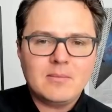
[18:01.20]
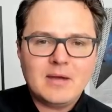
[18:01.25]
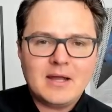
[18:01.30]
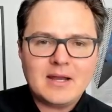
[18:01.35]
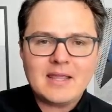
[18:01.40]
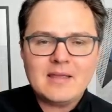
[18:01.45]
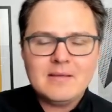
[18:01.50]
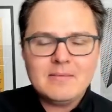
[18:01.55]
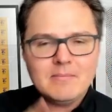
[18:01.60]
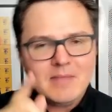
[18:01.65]
your
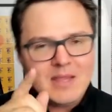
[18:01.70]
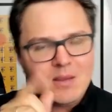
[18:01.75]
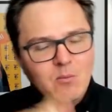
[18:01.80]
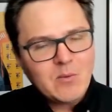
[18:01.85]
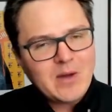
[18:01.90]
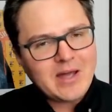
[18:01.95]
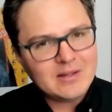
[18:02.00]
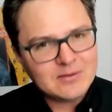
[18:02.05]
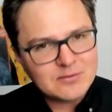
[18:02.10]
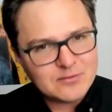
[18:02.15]
money.
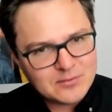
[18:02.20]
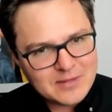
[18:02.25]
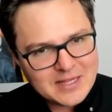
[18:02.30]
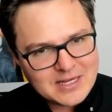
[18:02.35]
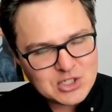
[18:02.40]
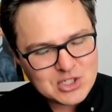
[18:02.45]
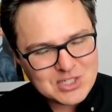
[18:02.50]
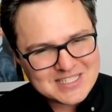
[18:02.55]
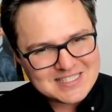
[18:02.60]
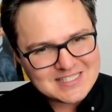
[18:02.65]
Meanwhile,
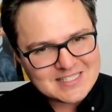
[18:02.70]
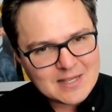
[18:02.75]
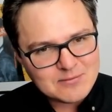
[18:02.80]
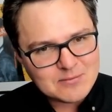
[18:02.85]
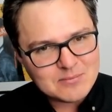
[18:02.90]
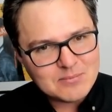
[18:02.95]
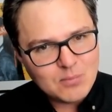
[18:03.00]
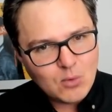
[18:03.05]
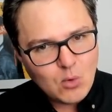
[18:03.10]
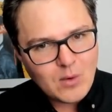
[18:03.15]
inflation is
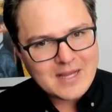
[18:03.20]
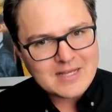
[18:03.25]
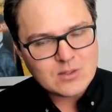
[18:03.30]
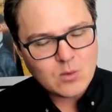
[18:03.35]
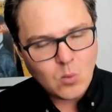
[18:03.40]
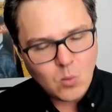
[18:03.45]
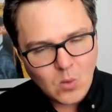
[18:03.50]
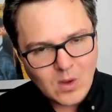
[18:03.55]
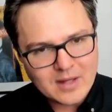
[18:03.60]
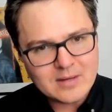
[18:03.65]

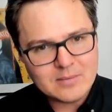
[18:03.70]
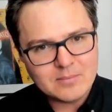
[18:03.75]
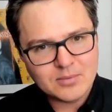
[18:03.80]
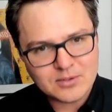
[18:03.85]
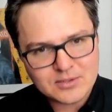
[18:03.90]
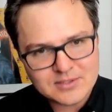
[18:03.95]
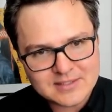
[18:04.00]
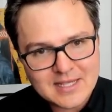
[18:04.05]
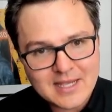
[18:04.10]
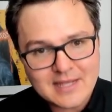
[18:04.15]

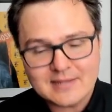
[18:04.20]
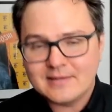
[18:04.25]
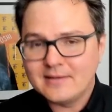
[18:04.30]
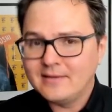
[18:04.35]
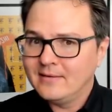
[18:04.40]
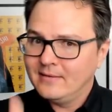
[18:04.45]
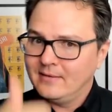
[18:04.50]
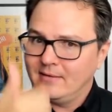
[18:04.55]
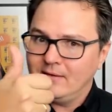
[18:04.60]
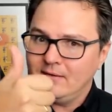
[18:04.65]
7.1%.
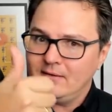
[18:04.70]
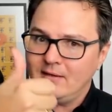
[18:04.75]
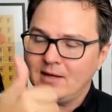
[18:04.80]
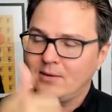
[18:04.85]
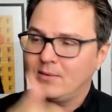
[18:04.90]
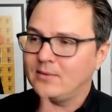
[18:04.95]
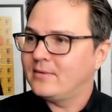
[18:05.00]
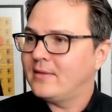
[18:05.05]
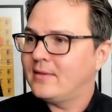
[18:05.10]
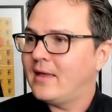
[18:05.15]
Good
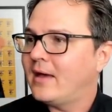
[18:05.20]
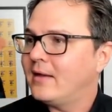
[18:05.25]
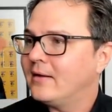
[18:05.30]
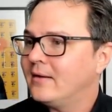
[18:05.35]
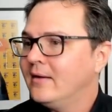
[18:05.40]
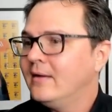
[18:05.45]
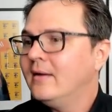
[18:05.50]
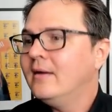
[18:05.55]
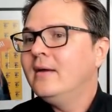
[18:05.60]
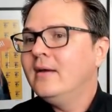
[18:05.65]
luck with
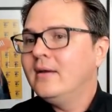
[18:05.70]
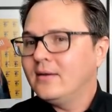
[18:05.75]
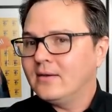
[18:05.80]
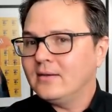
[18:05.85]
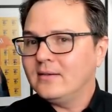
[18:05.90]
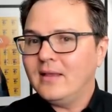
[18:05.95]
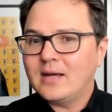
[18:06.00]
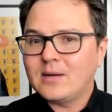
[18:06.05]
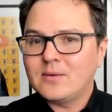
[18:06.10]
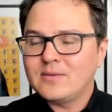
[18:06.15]
that.
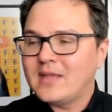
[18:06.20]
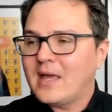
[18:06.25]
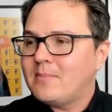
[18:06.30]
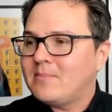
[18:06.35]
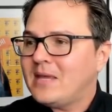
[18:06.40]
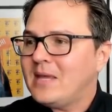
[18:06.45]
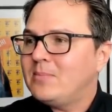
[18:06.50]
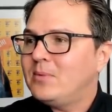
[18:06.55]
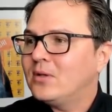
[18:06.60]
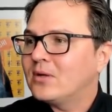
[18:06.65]
Good luck with
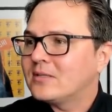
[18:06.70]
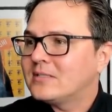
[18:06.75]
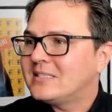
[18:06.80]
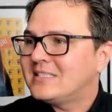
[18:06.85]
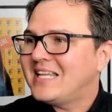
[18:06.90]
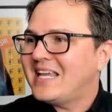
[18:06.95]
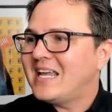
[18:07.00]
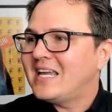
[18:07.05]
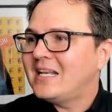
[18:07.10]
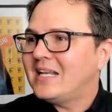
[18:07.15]
that. People are
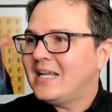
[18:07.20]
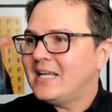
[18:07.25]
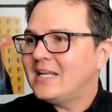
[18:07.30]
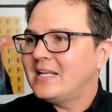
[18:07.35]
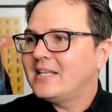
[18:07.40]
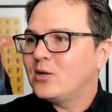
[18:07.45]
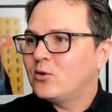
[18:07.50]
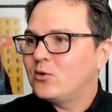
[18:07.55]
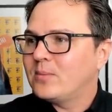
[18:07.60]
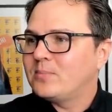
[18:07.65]
staying in the